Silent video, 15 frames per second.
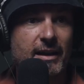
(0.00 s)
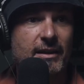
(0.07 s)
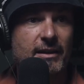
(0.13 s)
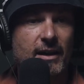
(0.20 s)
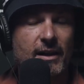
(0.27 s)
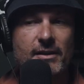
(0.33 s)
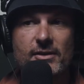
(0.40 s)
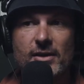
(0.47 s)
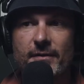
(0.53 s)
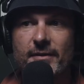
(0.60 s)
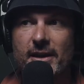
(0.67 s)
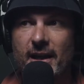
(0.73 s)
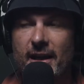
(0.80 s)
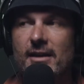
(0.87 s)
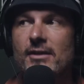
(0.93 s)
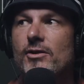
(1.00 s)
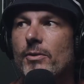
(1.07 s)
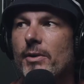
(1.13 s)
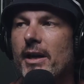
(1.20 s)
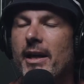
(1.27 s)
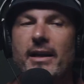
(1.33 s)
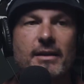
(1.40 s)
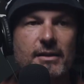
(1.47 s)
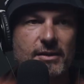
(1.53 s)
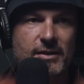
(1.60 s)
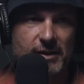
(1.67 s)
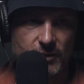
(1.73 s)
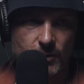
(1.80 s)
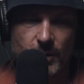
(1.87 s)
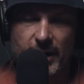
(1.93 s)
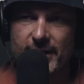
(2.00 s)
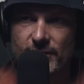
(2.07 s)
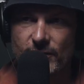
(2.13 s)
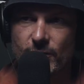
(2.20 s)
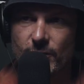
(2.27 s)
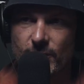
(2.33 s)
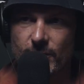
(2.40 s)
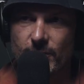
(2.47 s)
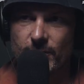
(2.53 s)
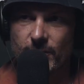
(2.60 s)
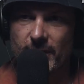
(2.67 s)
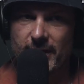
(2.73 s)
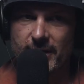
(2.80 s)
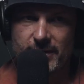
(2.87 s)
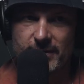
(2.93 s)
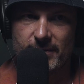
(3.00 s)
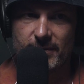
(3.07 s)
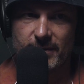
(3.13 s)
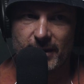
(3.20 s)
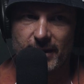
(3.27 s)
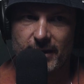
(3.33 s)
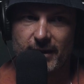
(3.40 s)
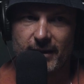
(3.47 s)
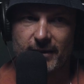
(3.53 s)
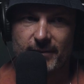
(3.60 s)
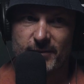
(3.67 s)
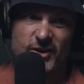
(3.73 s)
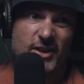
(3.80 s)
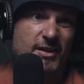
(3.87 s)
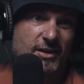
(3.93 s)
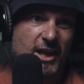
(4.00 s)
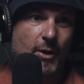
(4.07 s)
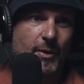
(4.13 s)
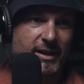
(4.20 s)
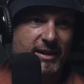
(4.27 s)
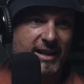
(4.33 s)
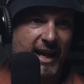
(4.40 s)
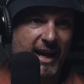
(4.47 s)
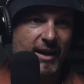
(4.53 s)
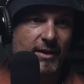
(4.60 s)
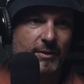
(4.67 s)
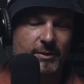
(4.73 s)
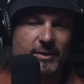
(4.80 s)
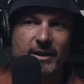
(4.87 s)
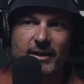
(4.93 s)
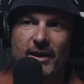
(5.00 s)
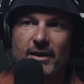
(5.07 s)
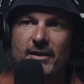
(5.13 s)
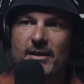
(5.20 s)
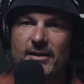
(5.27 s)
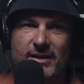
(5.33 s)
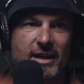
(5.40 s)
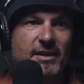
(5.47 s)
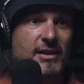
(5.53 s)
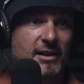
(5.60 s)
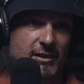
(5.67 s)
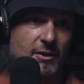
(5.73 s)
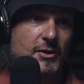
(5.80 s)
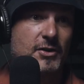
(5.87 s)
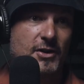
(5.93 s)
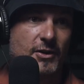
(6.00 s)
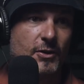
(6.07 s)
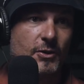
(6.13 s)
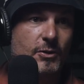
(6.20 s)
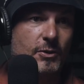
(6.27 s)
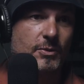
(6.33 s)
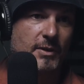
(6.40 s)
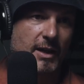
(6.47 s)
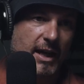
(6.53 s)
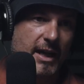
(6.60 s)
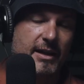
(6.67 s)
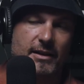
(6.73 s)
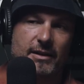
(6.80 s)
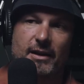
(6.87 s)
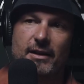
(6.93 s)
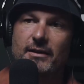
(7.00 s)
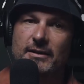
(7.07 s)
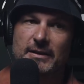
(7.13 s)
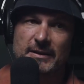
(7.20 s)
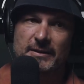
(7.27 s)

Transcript: You know, so if they get into a heated situation or where shit's going down, you know, it's easy to lose your cool. You know?